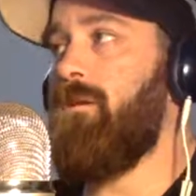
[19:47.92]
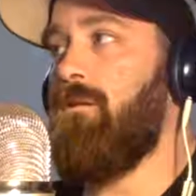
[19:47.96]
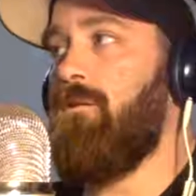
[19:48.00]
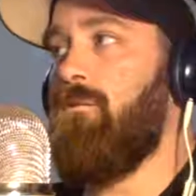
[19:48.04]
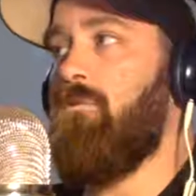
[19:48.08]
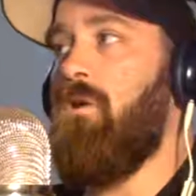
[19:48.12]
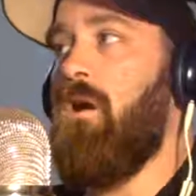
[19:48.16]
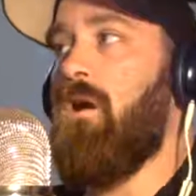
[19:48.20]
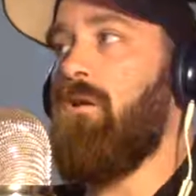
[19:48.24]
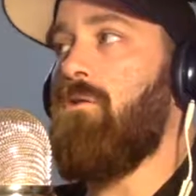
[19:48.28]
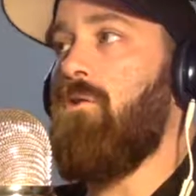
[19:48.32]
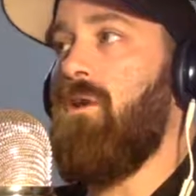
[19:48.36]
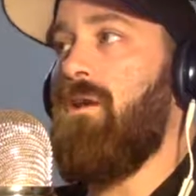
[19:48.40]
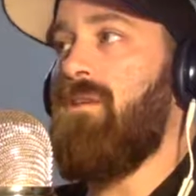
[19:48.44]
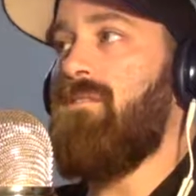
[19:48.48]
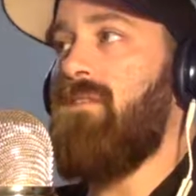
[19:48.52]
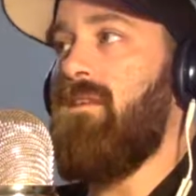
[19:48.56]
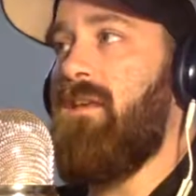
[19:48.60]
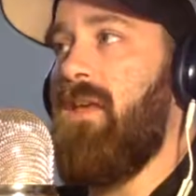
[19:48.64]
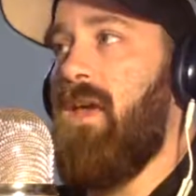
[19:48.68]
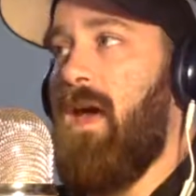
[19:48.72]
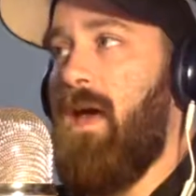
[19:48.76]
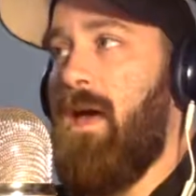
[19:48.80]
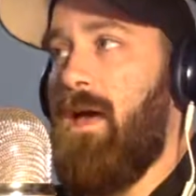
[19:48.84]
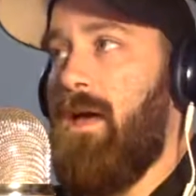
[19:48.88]

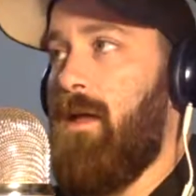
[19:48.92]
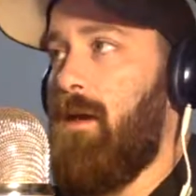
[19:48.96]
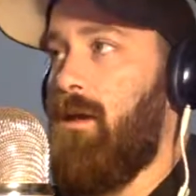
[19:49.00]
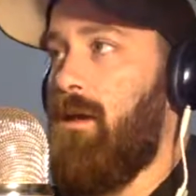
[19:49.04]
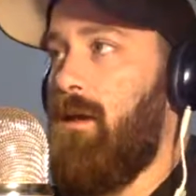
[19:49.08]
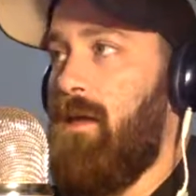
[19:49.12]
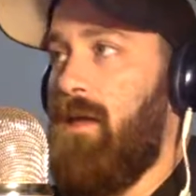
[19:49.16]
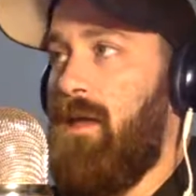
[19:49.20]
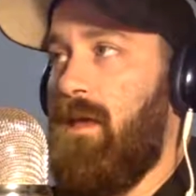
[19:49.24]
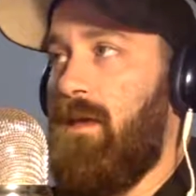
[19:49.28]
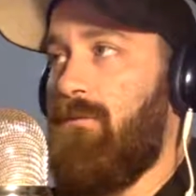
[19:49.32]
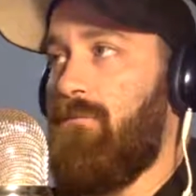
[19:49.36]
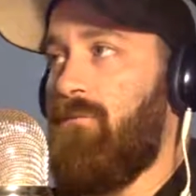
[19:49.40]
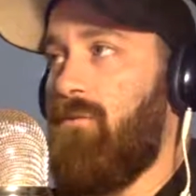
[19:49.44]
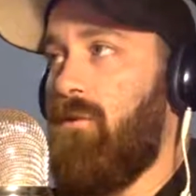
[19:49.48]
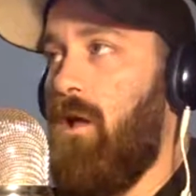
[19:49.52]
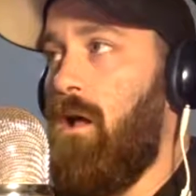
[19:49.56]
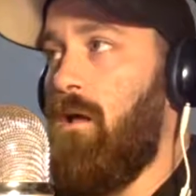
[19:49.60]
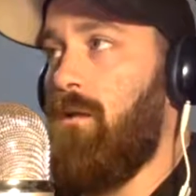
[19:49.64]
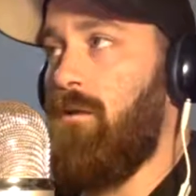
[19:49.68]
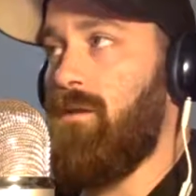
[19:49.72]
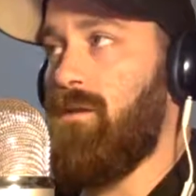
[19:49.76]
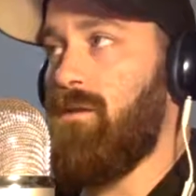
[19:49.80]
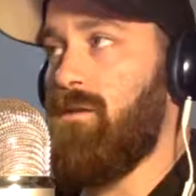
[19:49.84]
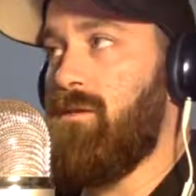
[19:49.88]
Gracie had a
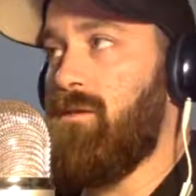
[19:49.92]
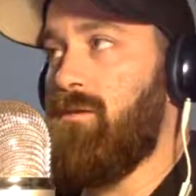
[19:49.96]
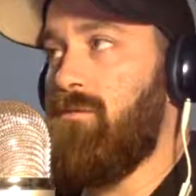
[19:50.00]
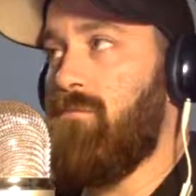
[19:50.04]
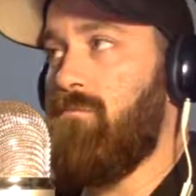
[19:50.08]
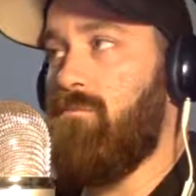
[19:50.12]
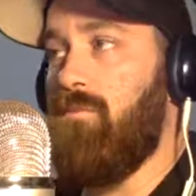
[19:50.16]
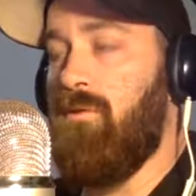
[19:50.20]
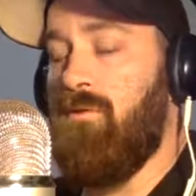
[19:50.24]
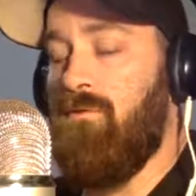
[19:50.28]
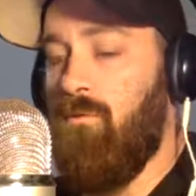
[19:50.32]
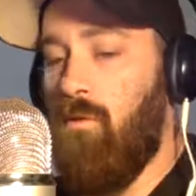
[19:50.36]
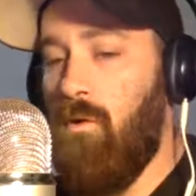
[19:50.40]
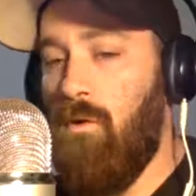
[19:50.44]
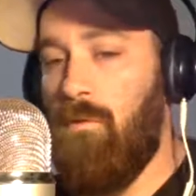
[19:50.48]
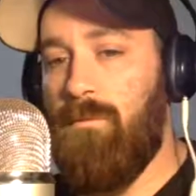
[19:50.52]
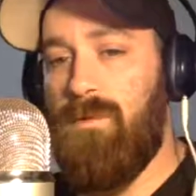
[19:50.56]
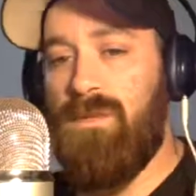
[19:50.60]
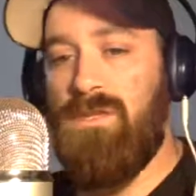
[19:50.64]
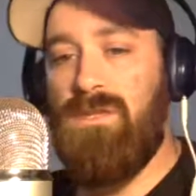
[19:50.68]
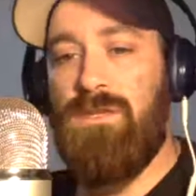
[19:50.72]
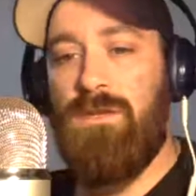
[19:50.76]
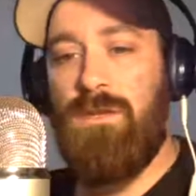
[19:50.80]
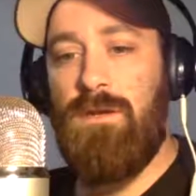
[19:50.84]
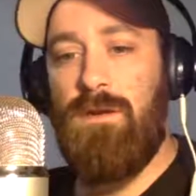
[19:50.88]
flawless
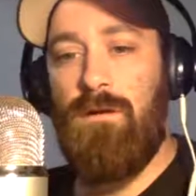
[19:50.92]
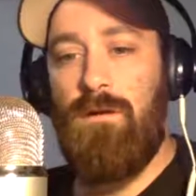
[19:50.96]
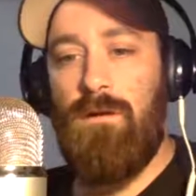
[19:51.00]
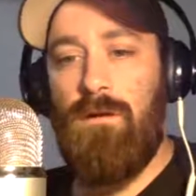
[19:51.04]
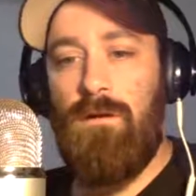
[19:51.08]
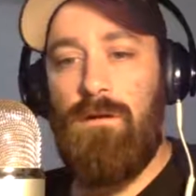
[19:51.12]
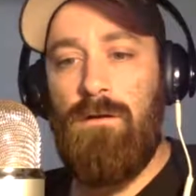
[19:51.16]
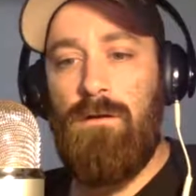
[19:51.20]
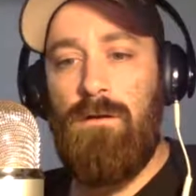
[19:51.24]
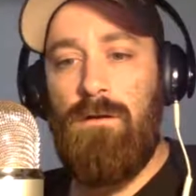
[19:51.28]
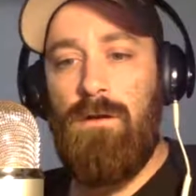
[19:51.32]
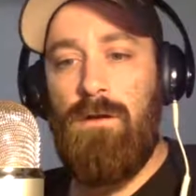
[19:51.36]
performance here.